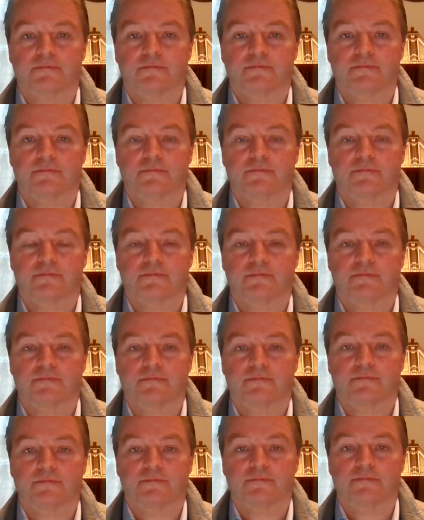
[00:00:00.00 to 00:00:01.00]

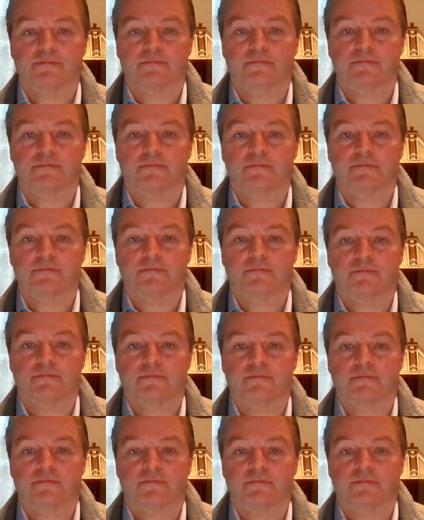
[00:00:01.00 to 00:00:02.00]

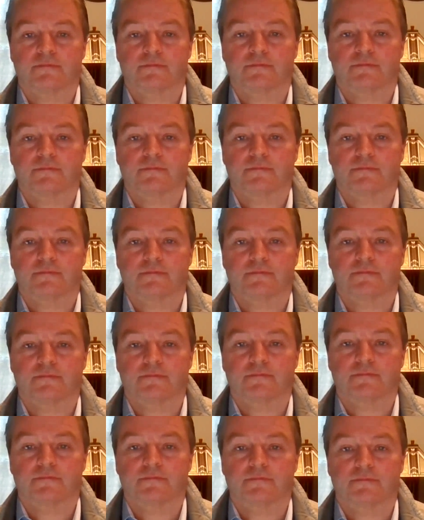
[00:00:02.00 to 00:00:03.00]

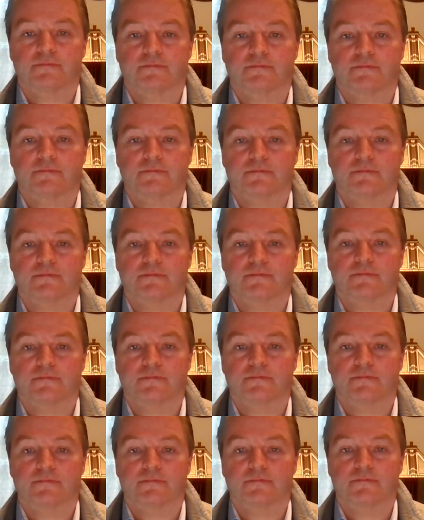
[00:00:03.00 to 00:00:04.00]

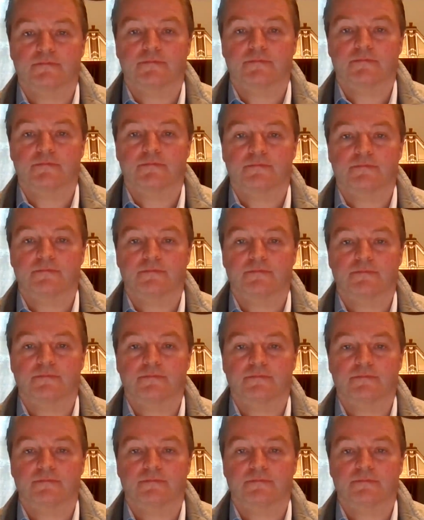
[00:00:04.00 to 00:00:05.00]

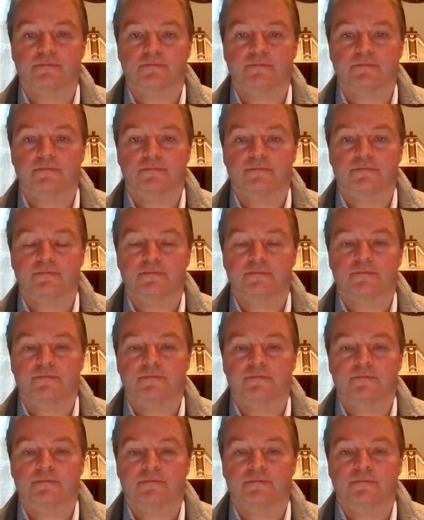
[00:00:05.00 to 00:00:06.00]

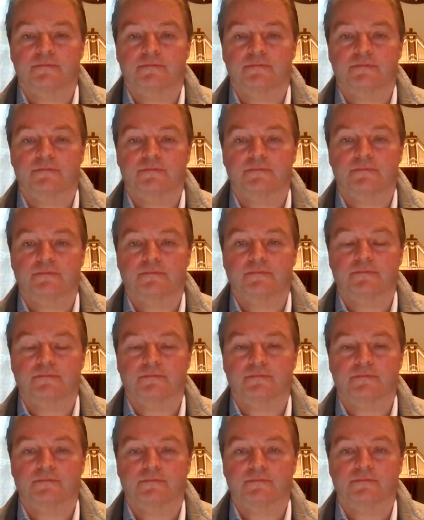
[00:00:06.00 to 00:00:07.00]

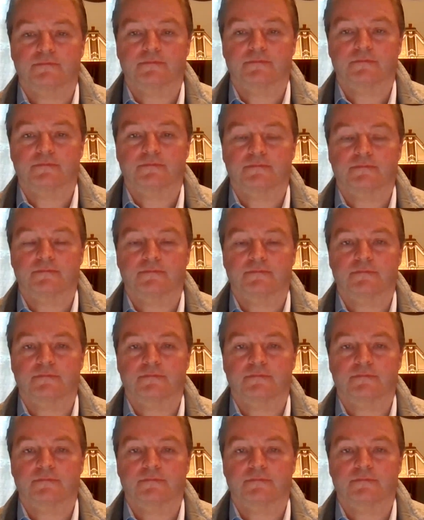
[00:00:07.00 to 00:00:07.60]
This person isn't speaking.